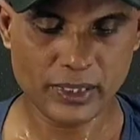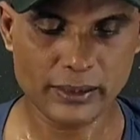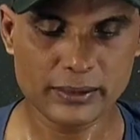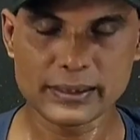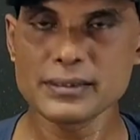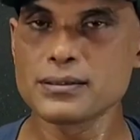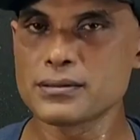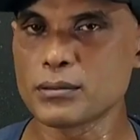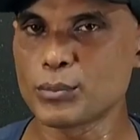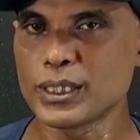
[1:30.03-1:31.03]
and just
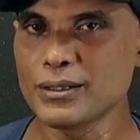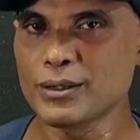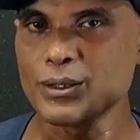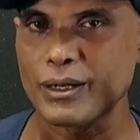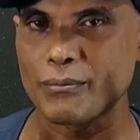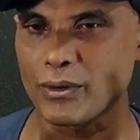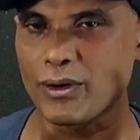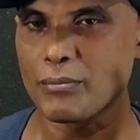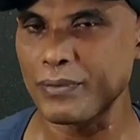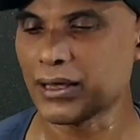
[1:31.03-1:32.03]
simply I'm
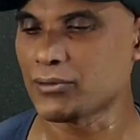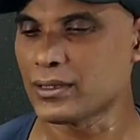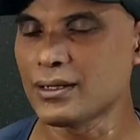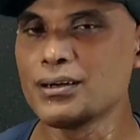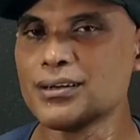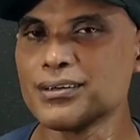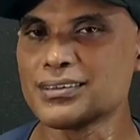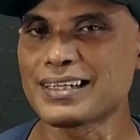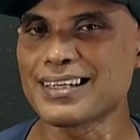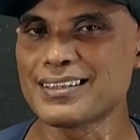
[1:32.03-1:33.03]
gonna play with the
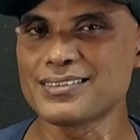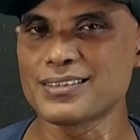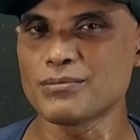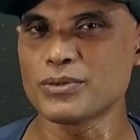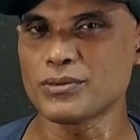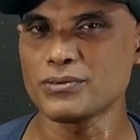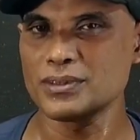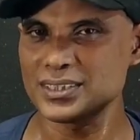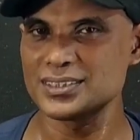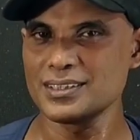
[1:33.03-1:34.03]
10-inch subwoofer
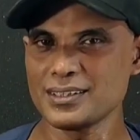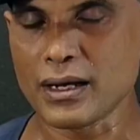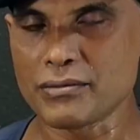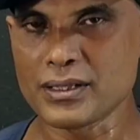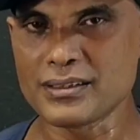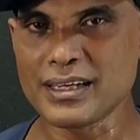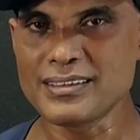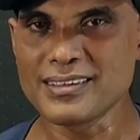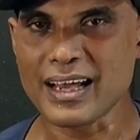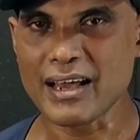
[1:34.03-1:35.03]
first. After
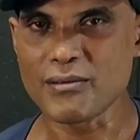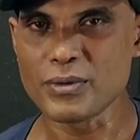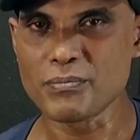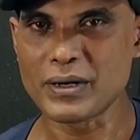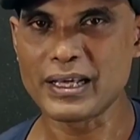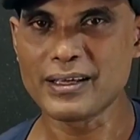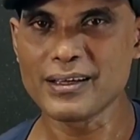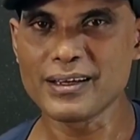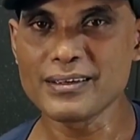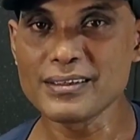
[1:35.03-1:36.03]
that I will be
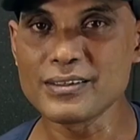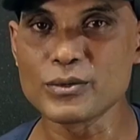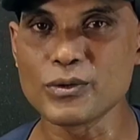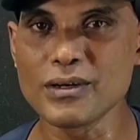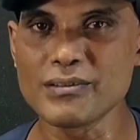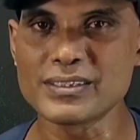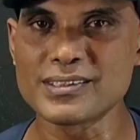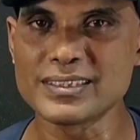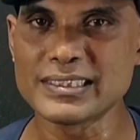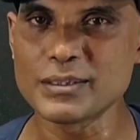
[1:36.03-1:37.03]
playing a
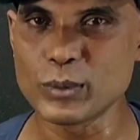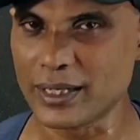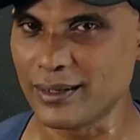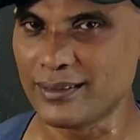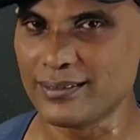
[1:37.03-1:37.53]
12-inch JBL.